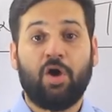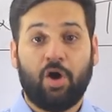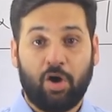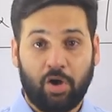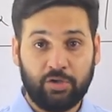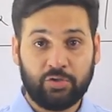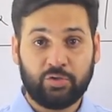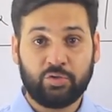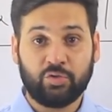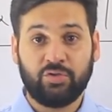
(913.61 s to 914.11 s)

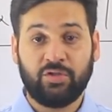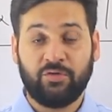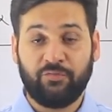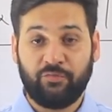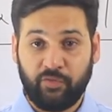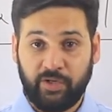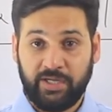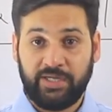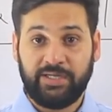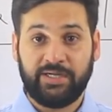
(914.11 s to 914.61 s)
Also, the
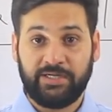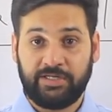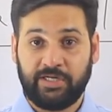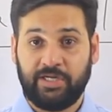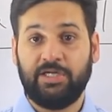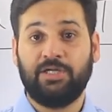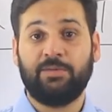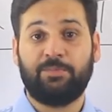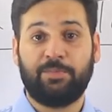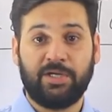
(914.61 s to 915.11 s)
free data
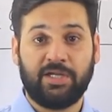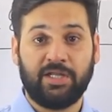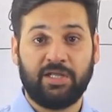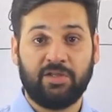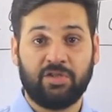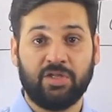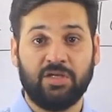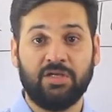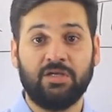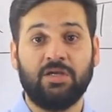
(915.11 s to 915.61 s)

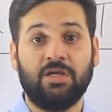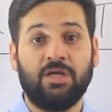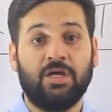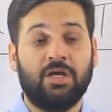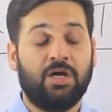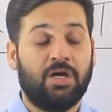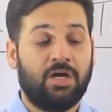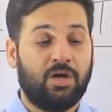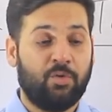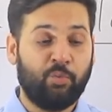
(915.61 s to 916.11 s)
interpretation
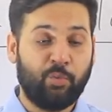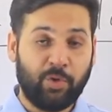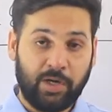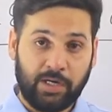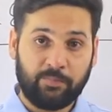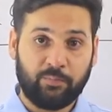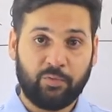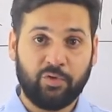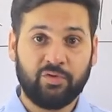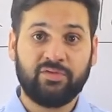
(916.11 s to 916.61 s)

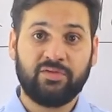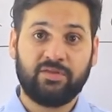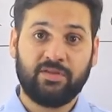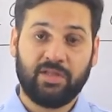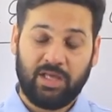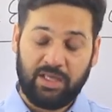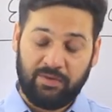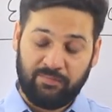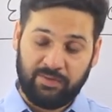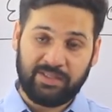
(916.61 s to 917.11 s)

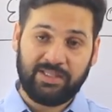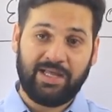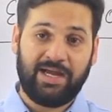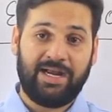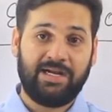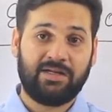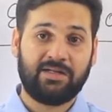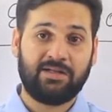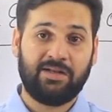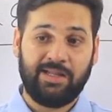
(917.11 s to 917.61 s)
workbooks, even
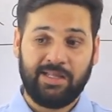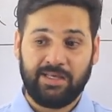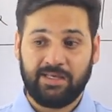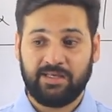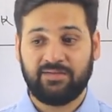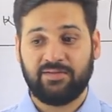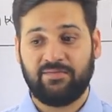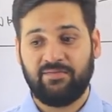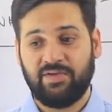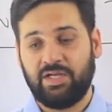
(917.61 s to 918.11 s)
that link
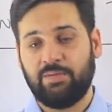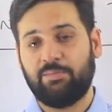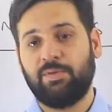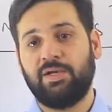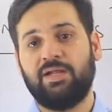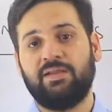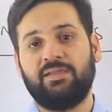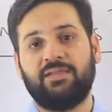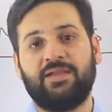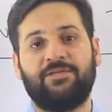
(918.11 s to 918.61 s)
is
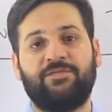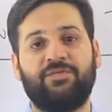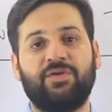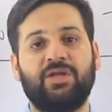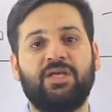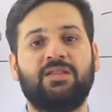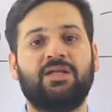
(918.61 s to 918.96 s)
available in the free.